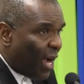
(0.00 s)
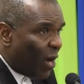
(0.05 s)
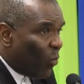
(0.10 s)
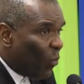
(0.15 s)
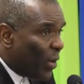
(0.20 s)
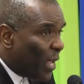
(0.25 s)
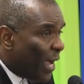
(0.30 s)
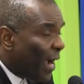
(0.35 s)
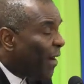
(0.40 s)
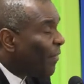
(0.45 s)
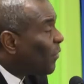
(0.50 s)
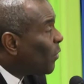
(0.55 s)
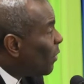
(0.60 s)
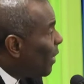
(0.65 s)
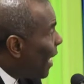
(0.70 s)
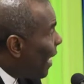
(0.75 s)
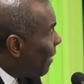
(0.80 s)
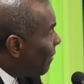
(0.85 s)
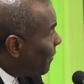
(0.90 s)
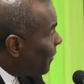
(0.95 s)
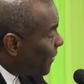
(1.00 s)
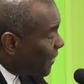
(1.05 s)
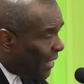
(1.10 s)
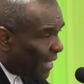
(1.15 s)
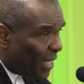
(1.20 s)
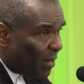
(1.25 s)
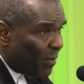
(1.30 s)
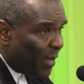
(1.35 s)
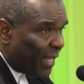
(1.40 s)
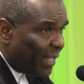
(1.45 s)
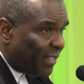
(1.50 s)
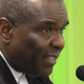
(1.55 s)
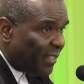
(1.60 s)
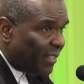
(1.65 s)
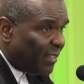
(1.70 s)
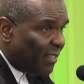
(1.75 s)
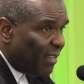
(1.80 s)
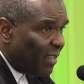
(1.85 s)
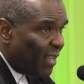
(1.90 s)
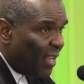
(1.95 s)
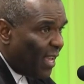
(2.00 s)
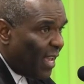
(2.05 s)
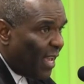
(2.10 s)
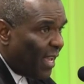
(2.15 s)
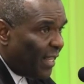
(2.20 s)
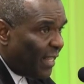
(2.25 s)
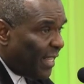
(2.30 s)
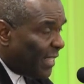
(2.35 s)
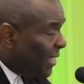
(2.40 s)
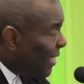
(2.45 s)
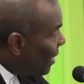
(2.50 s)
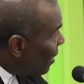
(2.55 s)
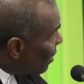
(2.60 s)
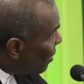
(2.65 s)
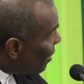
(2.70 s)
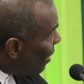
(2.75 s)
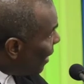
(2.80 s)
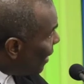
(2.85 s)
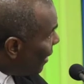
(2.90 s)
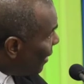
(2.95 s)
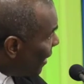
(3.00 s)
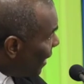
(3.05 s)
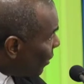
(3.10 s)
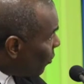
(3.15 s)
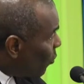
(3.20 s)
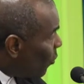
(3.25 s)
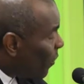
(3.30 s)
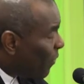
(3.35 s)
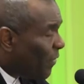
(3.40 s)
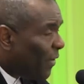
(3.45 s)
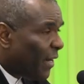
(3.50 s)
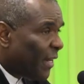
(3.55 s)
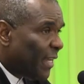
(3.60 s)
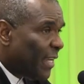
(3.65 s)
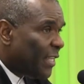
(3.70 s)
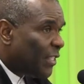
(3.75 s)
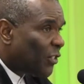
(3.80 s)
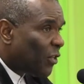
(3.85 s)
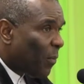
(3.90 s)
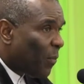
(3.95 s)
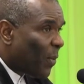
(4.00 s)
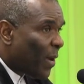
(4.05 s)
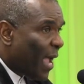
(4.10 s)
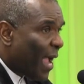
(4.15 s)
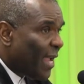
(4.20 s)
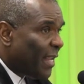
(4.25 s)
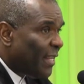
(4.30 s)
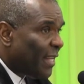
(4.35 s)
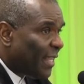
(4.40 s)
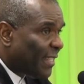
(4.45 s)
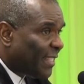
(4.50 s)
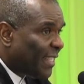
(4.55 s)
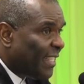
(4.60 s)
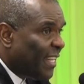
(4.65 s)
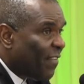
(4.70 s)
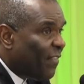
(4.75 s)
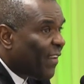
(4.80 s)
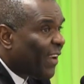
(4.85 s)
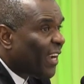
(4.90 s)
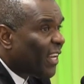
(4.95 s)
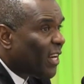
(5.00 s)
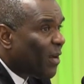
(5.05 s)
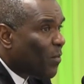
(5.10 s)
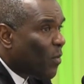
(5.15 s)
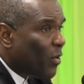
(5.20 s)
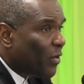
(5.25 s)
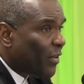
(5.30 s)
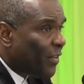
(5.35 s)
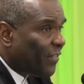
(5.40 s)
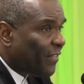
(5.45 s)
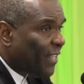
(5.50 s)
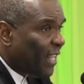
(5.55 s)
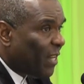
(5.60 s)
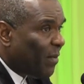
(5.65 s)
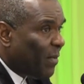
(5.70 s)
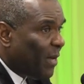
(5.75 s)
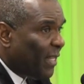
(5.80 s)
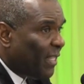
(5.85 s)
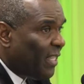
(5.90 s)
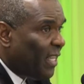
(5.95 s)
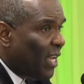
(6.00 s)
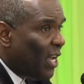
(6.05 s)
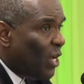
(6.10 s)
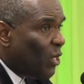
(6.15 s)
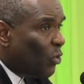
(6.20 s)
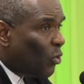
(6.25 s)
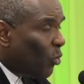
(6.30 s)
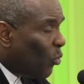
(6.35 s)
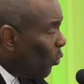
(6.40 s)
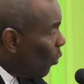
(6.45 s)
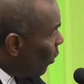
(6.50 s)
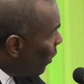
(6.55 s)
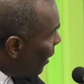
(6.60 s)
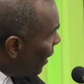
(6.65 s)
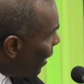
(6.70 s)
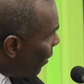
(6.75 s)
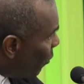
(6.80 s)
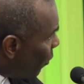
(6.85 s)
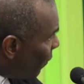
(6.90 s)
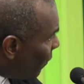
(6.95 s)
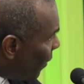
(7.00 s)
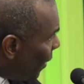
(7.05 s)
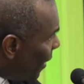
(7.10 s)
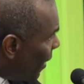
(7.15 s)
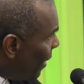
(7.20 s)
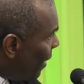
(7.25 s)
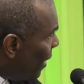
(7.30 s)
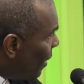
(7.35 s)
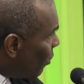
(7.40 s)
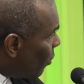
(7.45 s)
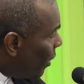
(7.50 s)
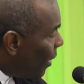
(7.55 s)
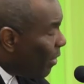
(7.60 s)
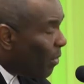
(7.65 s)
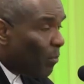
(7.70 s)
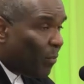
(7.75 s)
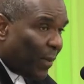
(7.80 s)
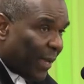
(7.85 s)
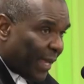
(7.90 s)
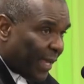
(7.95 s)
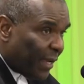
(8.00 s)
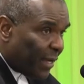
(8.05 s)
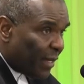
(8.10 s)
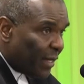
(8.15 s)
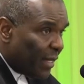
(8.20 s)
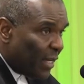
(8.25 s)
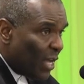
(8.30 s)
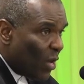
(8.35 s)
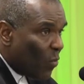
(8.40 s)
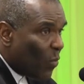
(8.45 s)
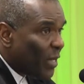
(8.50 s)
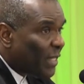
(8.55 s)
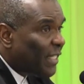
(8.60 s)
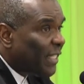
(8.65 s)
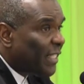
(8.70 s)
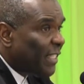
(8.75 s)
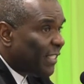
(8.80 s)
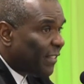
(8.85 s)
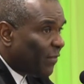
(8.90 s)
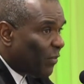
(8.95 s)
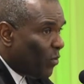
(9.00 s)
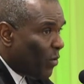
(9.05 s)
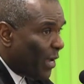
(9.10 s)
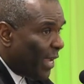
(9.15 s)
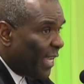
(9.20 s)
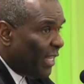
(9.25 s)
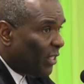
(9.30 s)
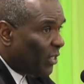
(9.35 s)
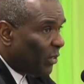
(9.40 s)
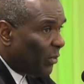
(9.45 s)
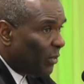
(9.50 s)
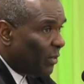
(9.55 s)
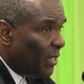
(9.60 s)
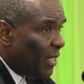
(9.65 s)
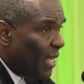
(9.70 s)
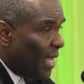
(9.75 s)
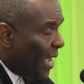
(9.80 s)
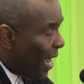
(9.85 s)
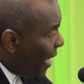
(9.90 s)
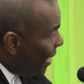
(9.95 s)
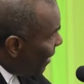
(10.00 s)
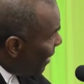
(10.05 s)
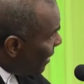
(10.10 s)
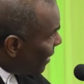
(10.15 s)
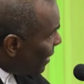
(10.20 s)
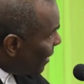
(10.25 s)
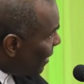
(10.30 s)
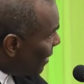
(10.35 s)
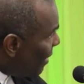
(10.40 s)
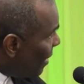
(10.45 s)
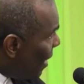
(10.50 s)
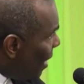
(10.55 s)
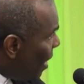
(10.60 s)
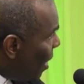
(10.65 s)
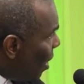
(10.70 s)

we have to have sediments. This river is supplying a significant amount of sediment to the river, to the bay in which it is flowing into. And this is,